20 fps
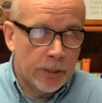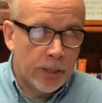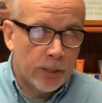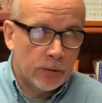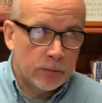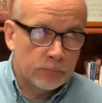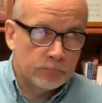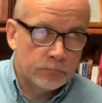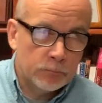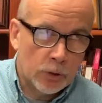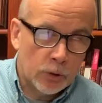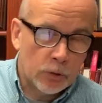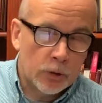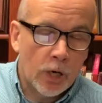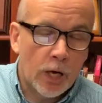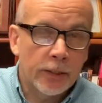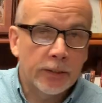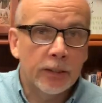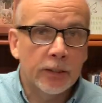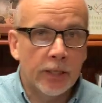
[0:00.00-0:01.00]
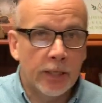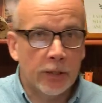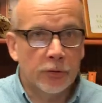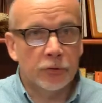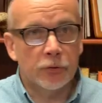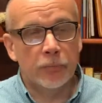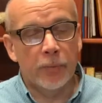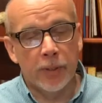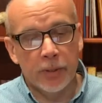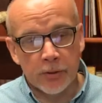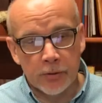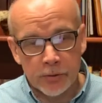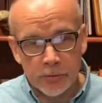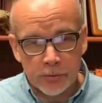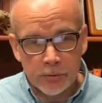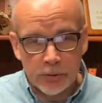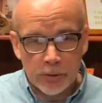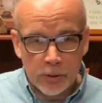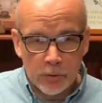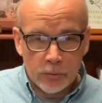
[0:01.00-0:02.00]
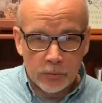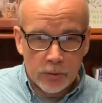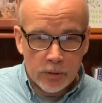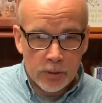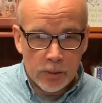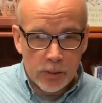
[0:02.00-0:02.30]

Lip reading: at, you know, God can answer me this, you know,